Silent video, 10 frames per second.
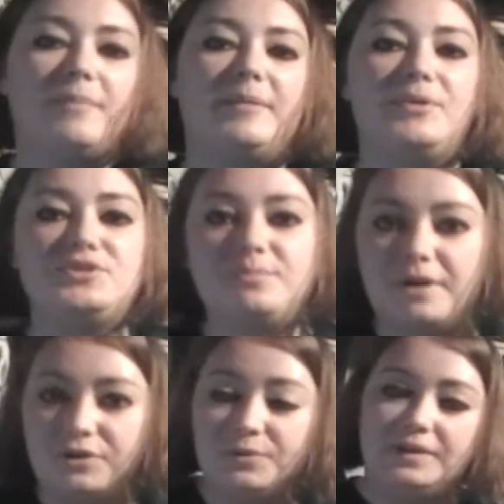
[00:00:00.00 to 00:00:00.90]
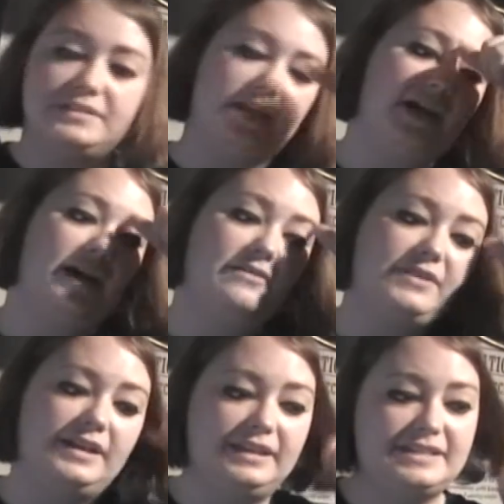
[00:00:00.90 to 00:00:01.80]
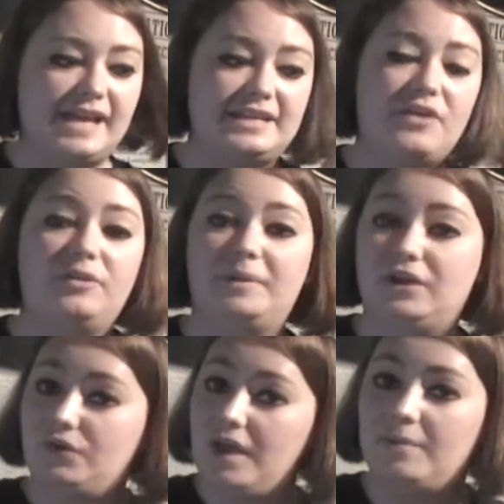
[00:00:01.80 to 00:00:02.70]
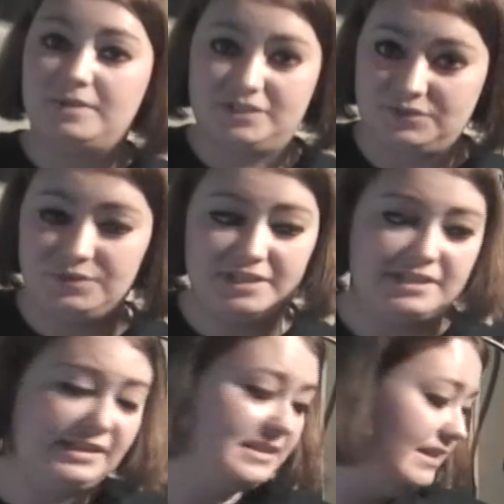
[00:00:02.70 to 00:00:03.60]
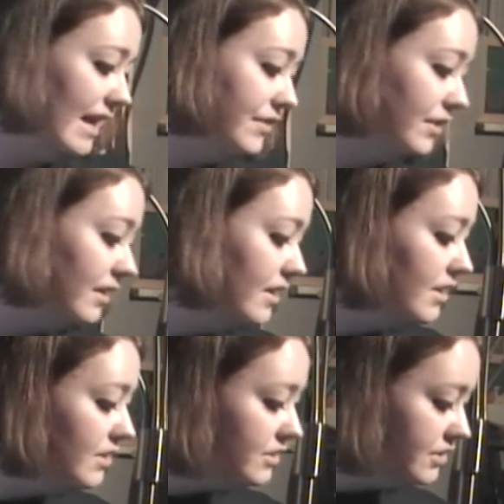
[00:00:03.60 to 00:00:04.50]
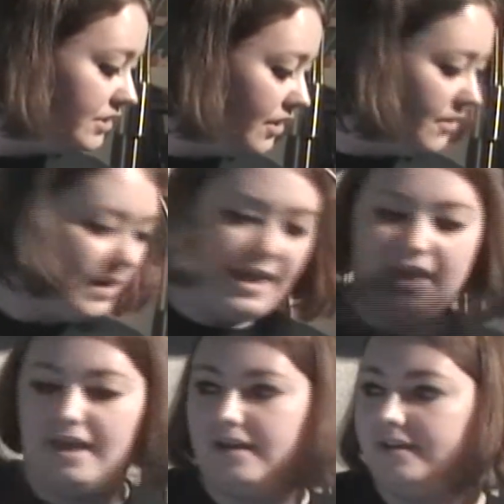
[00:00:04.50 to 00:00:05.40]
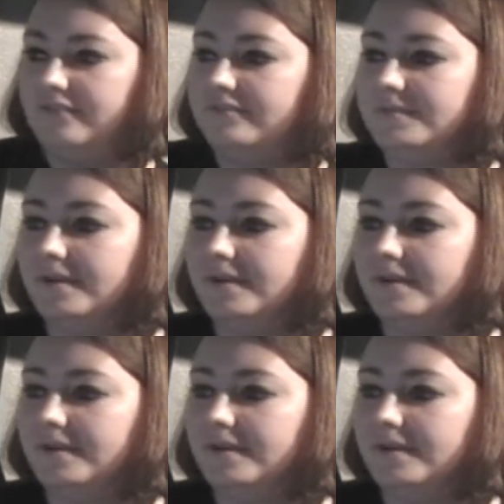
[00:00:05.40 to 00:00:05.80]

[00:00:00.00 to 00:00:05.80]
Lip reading: my potion bottle quilt, I finally sat down, I'm like, okay, I'm going to sew these things together. So I have,